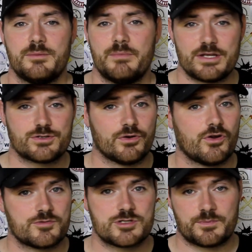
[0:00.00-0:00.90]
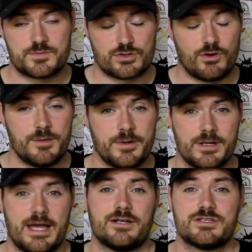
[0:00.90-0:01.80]
Make sure you're a
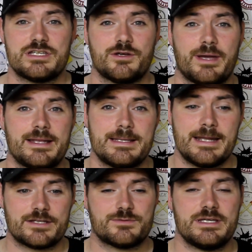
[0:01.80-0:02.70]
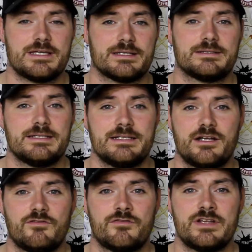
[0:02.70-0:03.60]
subscriber, and I'll see you again next week in
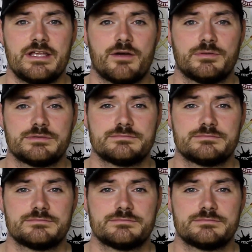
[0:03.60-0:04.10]
another video.